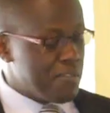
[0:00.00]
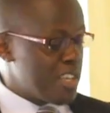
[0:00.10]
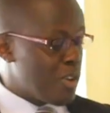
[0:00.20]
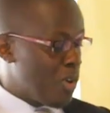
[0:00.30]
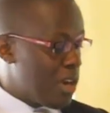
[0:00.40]

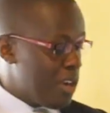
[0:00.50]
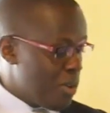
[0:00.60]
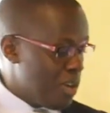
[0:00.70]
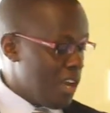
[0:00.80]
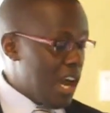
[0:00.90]
gives you a call,
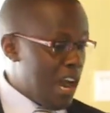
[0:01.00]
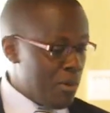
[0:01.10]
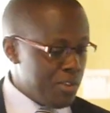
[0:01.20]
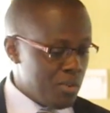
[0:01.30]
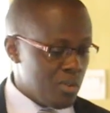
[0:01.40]
hello,
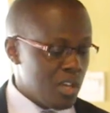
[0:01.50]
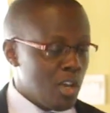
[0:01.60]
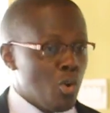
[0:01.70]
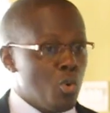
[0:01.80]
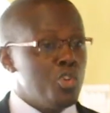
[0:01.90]
how are you?
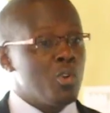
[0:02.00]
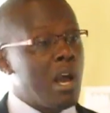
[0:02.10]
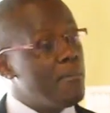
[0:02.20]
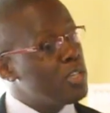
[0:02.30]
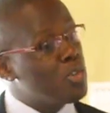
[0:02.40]
Would you
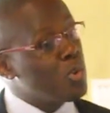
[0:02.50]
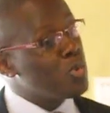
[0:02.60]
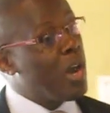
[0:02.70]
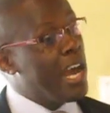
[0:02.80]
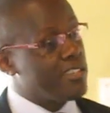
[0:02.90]
come and
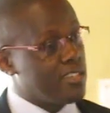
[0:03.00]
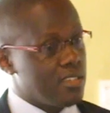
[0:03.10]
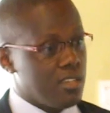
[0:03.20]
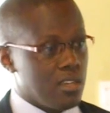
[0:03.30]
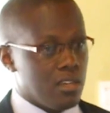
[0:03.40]
talk to
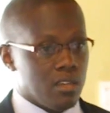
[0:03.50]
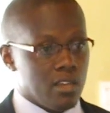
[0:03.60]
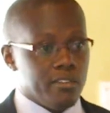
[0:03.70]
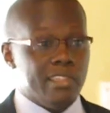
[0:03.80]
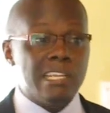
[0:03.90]
us?
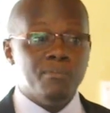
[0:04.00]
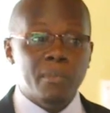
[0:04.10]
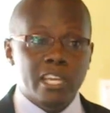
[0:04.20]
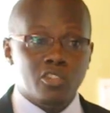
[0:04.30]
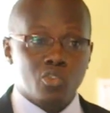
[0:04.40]
That
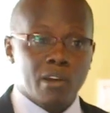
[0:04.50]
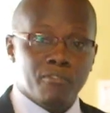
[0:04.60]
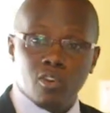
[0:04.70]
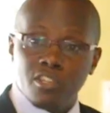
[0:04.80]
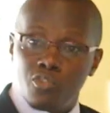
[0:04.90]
means you
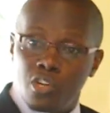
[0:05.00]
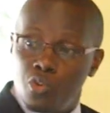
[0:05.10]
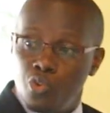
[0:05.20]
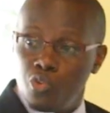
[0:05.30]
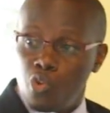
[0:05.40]
have
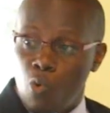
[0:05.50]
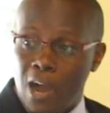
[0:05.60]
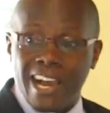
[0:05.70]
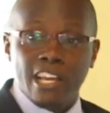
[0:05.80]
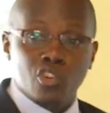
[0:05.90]
concentrated on your
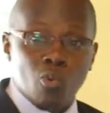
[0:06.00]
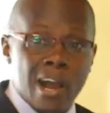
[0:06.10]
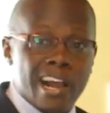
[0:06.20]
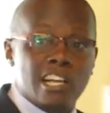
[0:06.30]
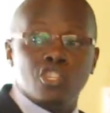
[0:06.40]
work and your
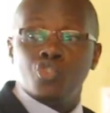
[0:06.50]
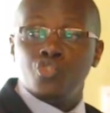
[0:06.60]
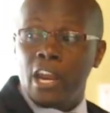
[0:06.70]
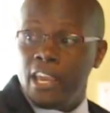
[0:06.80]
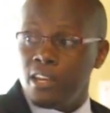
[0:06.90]
work has
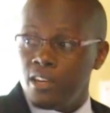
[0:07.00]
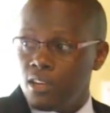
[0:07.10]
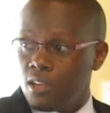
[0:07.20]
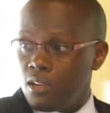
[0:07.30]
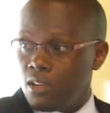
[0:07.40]
run
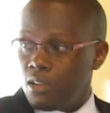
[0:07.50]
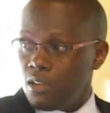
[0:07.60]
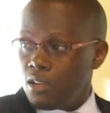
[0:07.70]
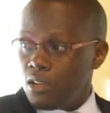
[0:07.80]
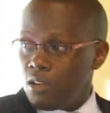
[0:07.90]

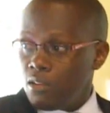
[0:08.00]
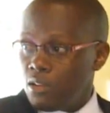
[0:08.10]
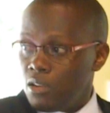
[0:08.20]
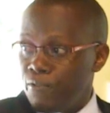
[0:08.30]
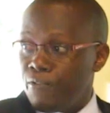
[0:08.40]

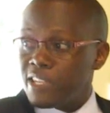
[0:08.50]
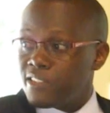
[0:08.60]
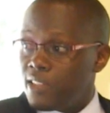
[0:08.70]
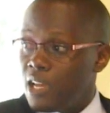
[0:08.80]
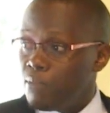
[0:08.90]

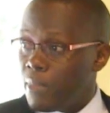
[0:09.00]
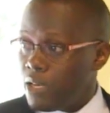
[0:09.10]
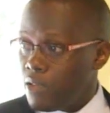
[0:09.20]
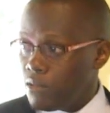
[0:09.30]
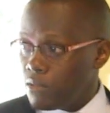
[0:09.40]
faster than
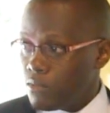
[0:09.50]
money.